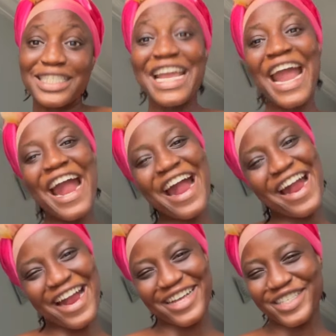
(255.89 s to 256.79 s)

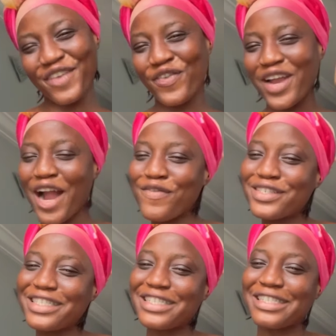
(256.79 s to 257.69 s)
Yes, if you
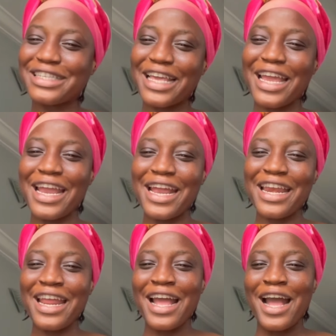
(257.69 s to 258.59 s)
haven't
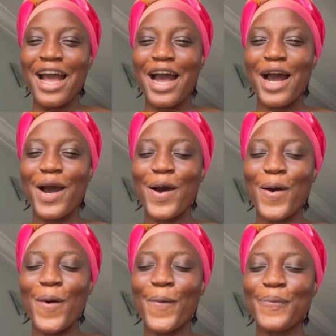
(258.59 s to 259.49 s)
seen, how